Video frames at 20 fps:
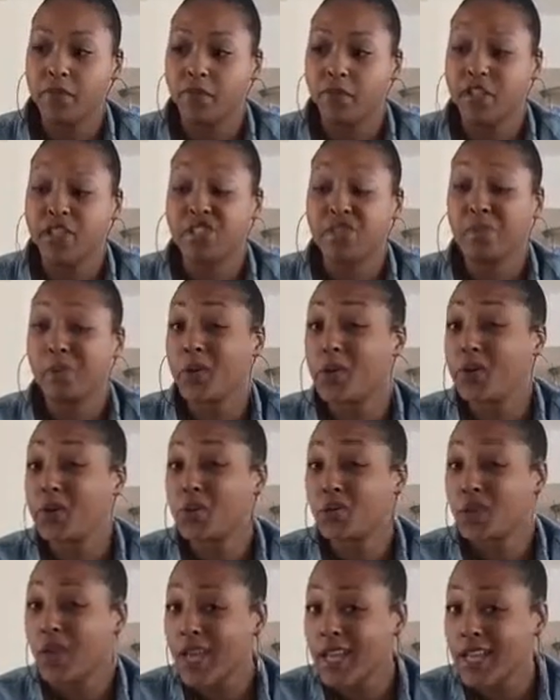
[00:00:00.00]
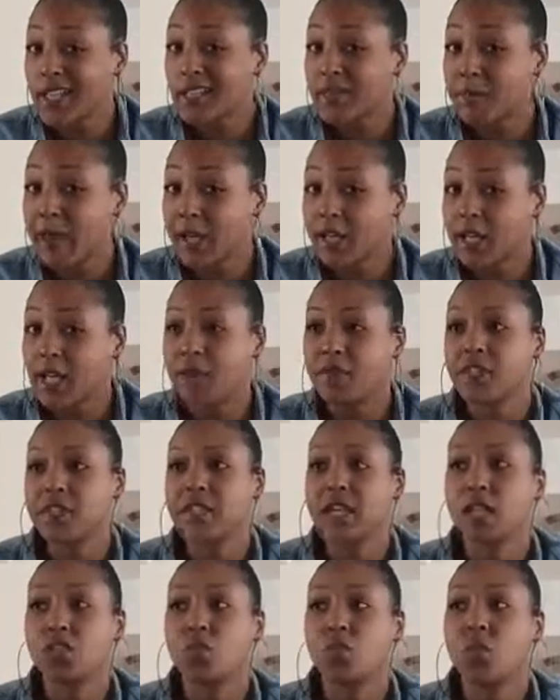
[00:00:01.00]
the spiritual aspect of a
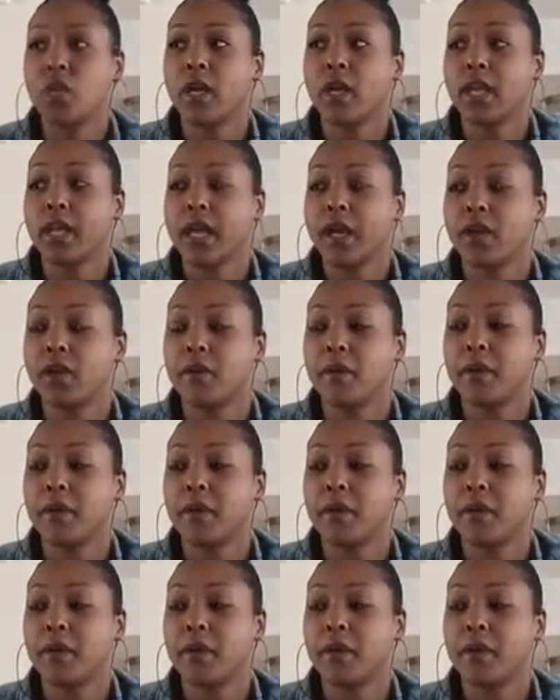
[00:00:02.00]
sexual encounter.